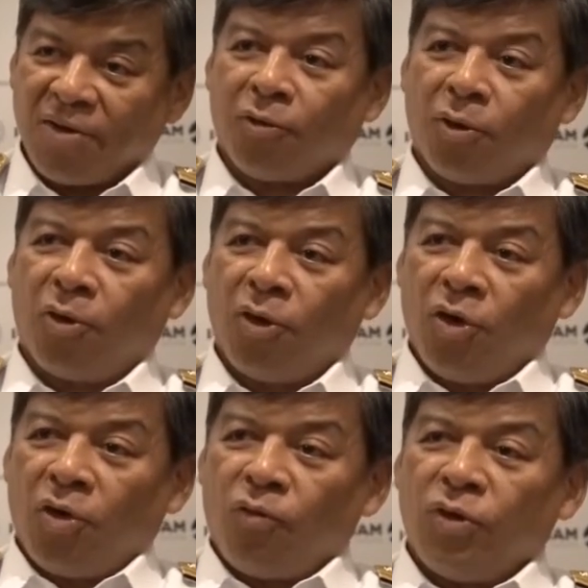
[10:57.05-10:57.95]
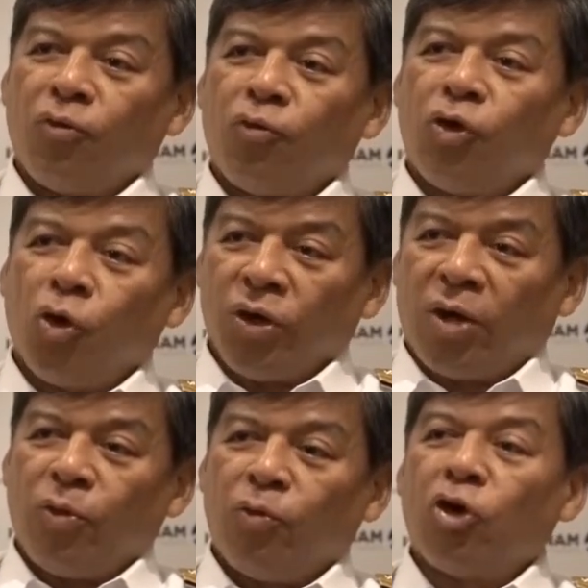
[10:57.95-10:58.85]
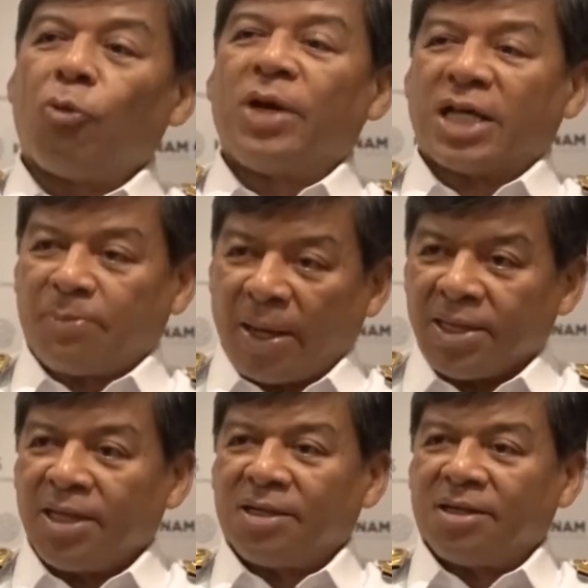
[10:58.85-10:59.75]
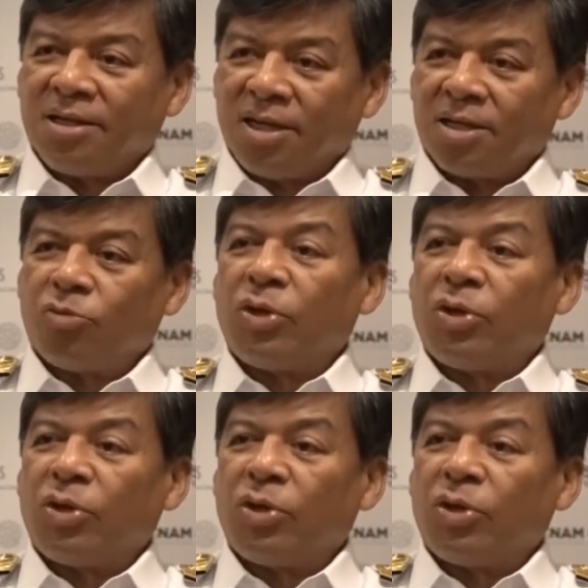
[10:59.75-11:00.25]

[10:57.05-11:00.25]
Therefore, we know that we will not be expecting the